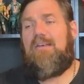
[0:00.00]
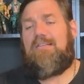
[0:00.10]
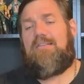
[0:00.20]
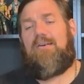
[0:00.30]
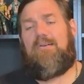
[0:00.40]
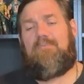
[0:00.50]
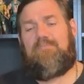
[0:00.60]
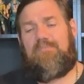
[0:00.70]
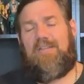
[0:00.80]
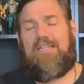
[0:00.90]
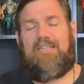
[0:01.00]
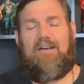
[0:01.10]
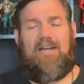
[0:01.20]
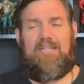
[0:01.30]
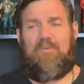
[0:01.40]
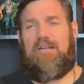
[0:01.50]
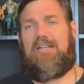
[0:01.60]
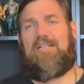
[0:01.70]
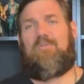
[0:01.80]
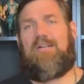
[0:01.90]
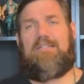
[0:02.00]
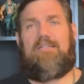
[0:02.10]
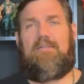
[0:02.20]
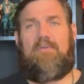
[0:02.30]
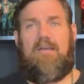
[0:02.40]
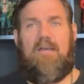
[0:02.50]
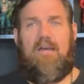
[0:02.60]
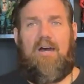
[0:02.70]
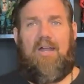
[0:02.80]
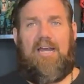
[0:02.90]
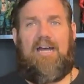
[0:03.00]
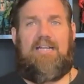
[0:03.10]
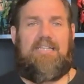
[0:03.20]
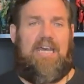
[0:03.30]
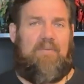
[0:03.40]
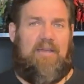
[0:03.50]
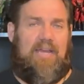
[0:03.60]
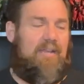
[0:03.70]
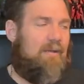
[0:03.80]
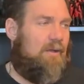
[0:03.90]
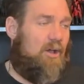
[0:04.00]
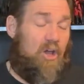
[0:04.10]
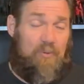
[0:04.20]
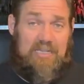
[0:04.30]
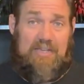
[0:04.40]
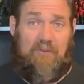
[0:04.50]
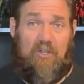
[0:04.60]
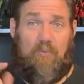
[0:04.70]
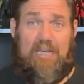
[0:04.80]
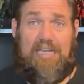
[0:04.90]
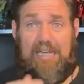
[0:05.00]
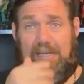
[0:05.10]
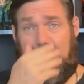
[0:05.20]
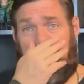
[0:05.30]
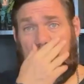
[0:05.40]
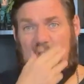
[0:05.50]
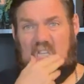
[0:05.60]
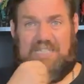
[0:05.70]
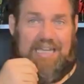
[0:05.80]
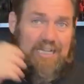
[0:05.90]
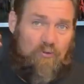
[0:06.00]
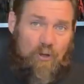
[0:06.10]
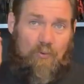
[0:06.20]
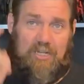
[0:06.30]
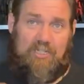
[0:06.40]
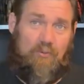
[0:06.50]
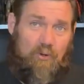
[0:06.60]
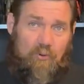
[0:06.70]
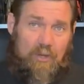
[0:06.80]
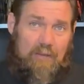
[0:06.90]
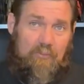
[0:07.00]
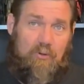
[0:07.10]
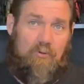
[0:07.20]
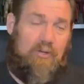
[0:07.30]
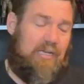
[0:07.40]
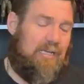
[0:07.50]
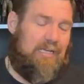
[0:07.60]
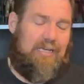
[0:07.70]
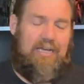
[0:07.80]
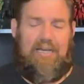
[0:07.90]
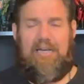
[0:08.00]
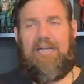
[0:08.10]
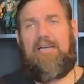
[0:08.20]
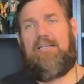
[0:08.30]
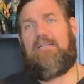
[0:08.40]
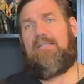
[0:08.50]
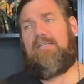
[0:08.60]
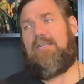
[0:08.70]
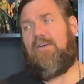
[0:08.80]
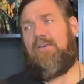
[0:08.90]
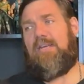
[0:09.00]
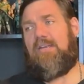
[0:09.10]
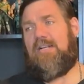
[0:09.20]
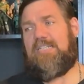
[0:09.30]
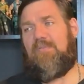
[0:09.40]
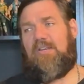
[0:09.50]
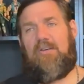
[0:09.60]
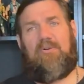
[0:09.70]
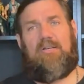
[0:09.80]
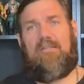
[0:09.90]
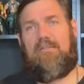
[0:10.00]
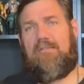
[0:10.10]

So that's why I see. All right, guys. Hey, man. Hope you guys have a good weekend. Like I said, enjoy watching the Royal Rumble. You guys have a good one.